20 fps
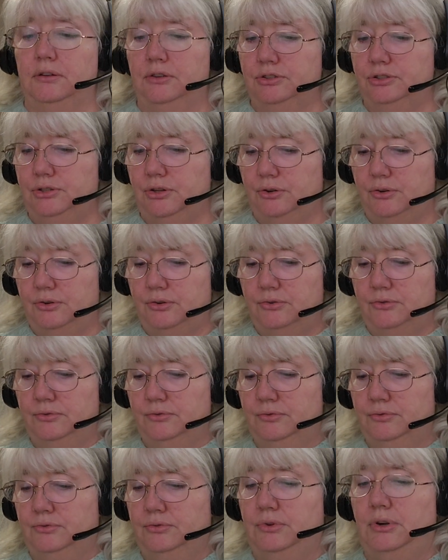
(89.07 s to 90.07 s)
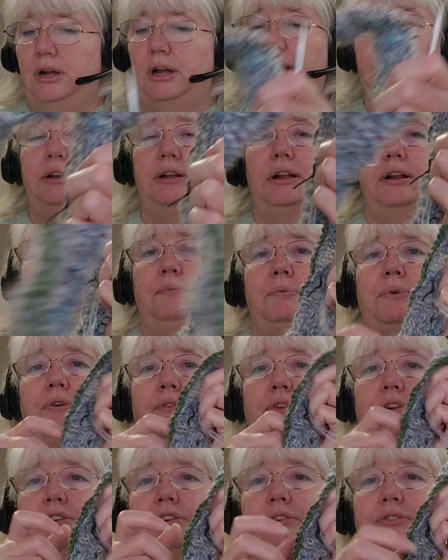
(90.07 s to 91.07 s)
So I did a
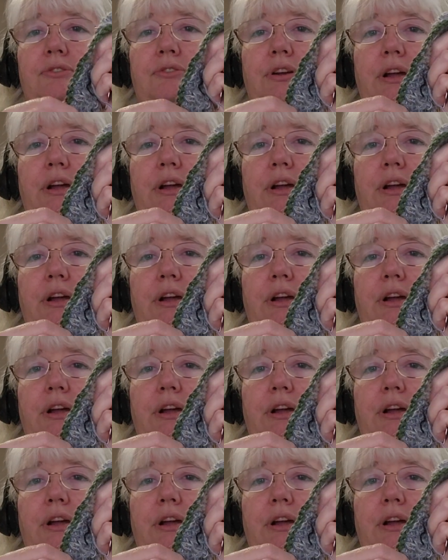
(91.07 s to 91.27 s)
provisional